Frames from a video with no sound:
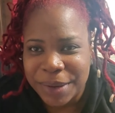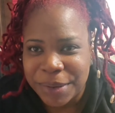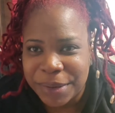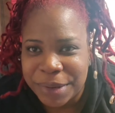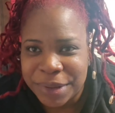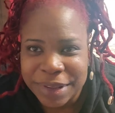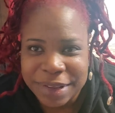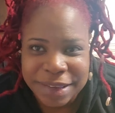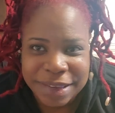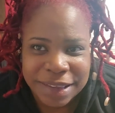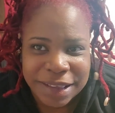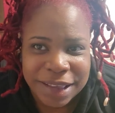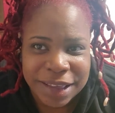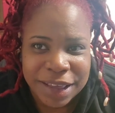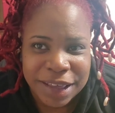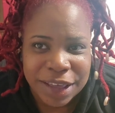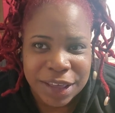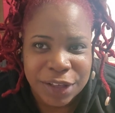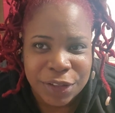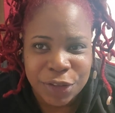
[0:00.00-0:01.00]
really
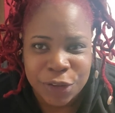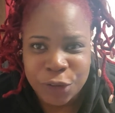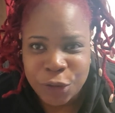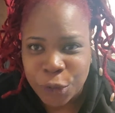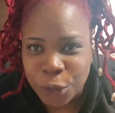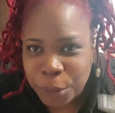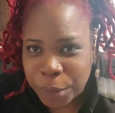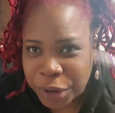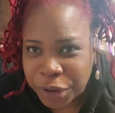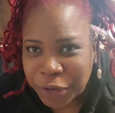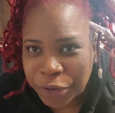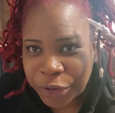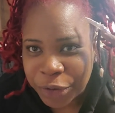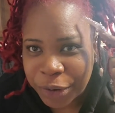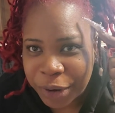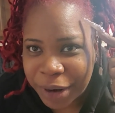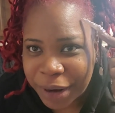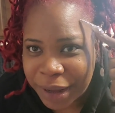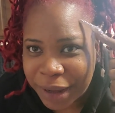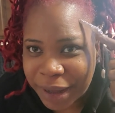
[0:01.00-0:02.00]
see too much of gray.